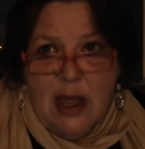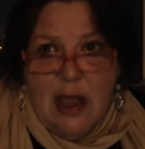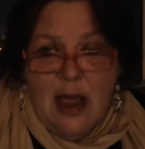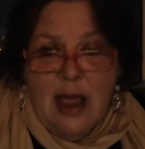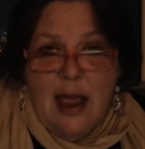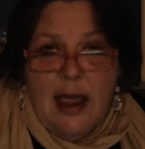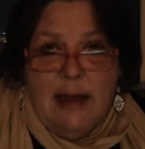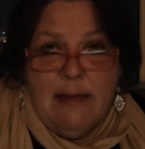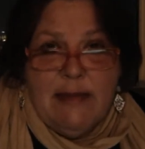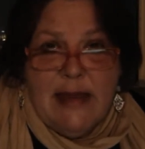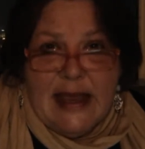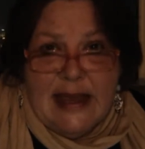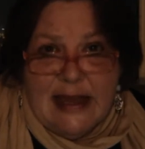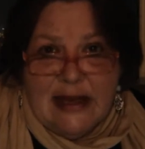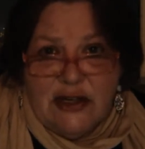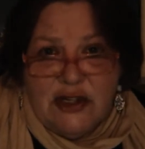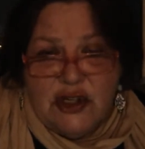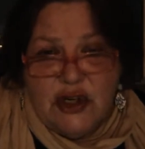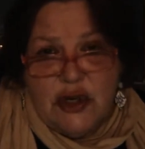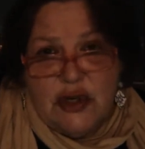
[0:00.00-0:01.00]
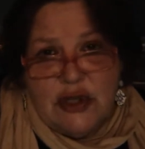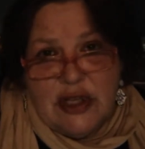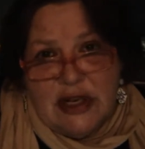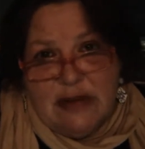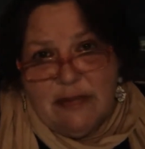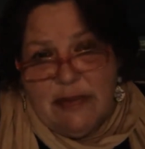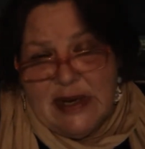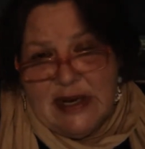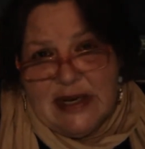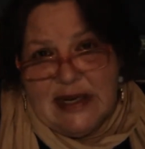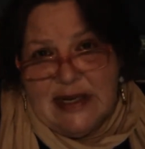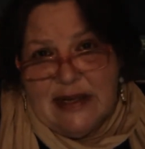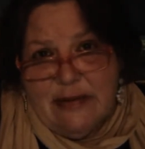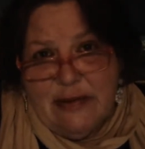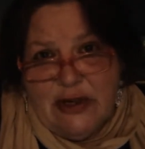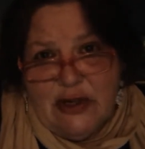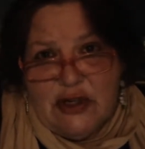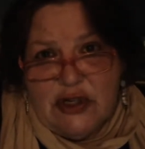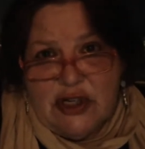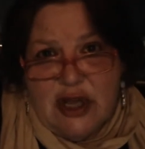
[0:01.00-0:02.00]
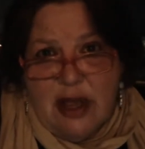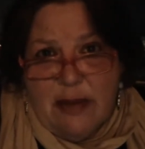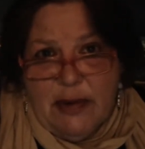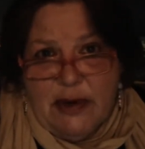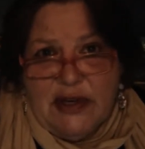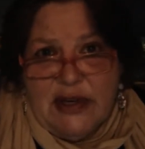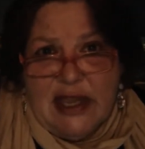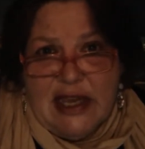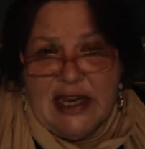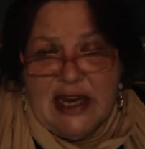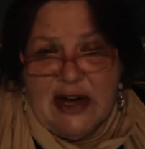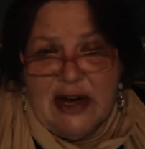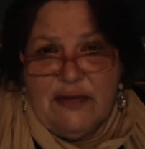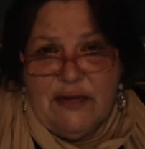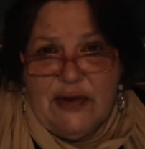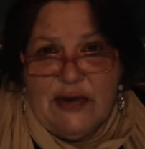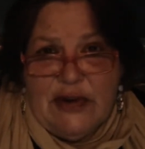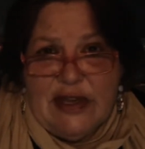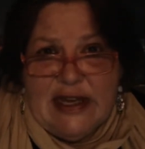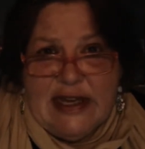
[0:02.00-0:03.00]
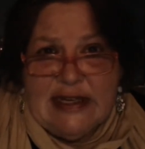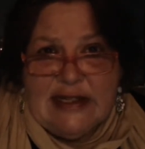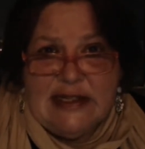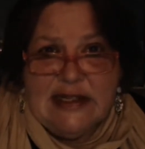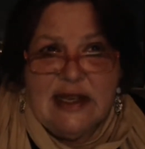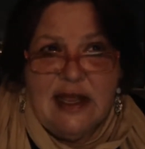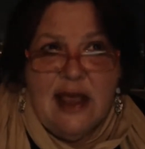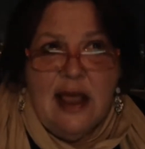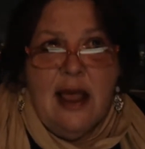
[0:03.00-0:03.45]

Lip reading: and making sure that immediately when you stop, you take care of their needs.